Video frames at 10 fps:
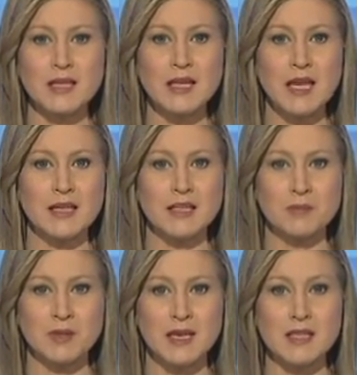and his
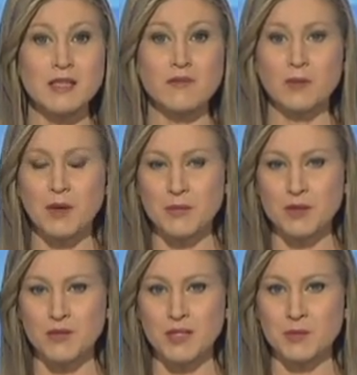plans for public
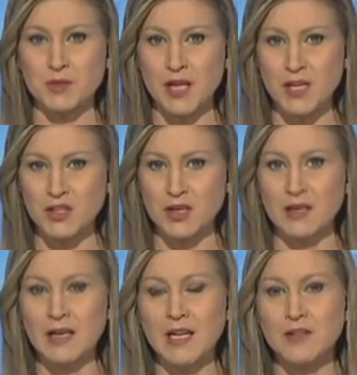transportation
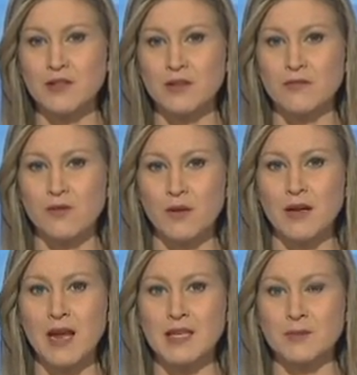to the foreign
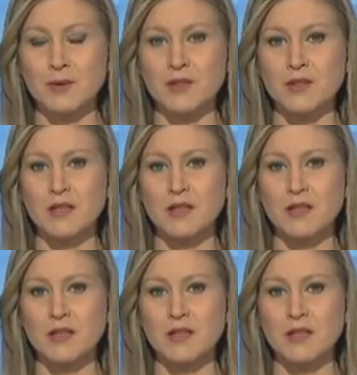experts.